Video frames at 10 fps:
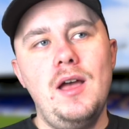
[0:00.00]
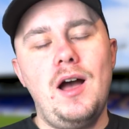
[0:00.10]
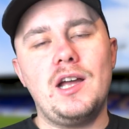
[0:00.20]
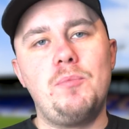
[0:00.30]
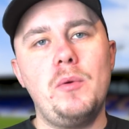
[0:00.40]

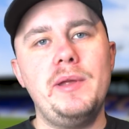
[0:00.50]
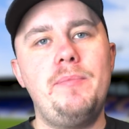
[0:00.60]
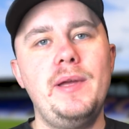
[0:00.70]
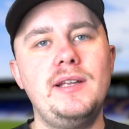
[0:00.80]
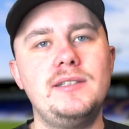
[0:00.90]
I could probably
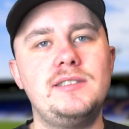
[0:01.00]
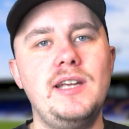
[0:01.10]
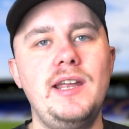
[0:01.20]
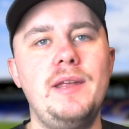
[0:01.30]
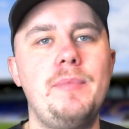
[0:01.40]
be
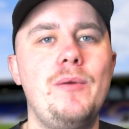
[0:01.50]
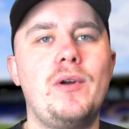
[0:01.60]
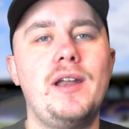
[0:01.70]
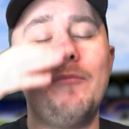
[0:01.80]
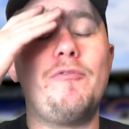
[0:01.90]
seeing it being
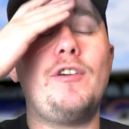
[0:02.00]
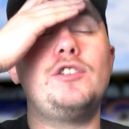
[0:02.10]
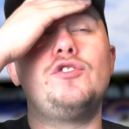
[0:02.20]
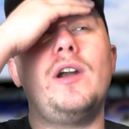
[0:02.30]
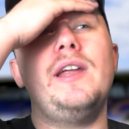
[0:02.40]
one of them
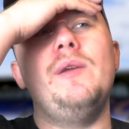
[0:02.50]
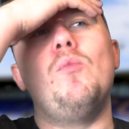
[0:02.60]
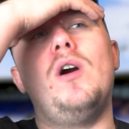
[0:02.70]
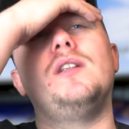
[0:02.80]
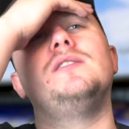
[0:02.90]
frustrating
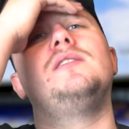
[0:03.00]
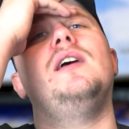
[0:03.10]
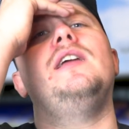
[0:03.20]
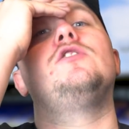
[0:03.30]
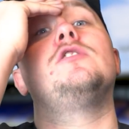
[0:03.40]
ones
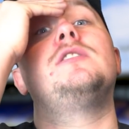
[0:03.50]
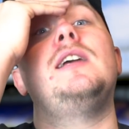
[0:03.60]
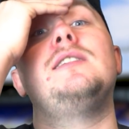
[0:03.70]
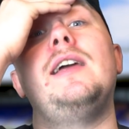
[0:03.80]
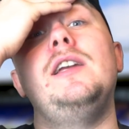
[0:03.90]
that it just
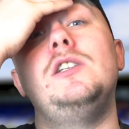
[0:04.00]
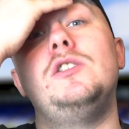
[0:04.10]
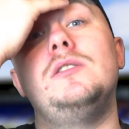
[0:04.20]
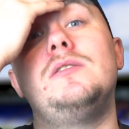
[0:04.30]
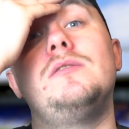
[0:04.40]
takes
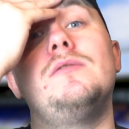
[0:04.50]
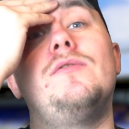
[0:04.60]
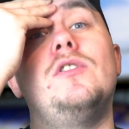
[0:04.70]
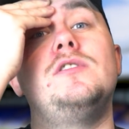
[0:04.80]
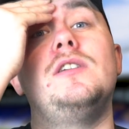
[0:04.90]
ages
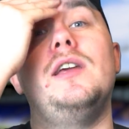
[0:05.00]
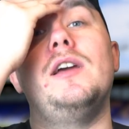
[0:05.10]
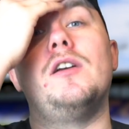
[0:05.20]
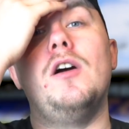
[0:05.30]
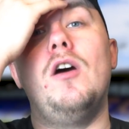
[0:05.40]
for us to get
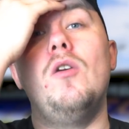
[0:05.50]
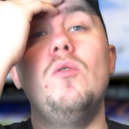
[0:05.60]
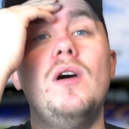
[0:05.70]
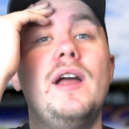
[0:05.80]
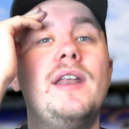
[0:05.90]
a
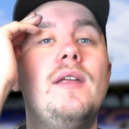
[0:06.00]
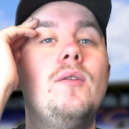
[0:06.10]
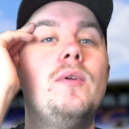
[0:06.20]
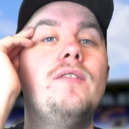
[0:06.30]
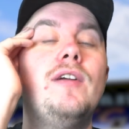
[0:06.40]
goal and
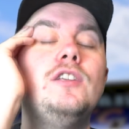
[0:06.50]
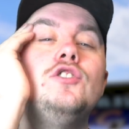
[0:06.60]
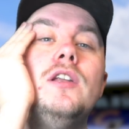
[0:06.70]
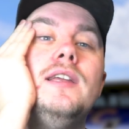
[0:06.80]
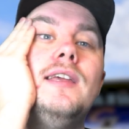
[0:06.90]
then we
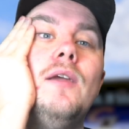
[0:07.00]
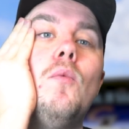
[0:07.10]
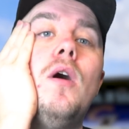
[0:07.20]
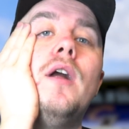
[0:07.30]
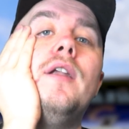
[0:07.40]
eventually get
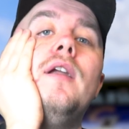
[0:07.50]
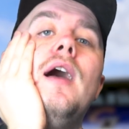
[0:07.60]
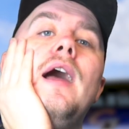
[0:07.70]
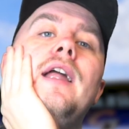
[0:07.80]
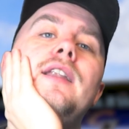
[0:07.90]
one
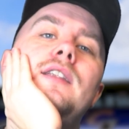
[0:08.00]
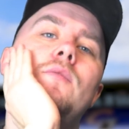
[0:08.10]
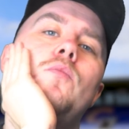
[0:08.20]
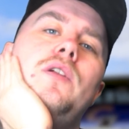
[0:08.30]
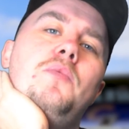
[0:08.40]
and
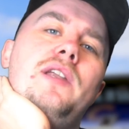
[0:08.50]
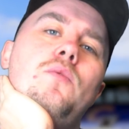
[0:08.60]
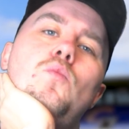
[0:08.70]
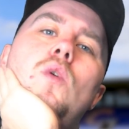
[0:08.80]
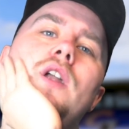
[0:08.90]
we
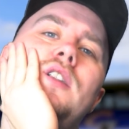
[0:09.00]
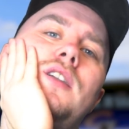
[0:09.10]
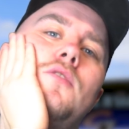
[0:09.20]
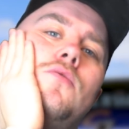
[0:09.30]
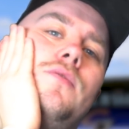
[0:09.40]
win 1
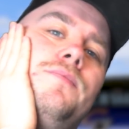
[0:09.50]
0.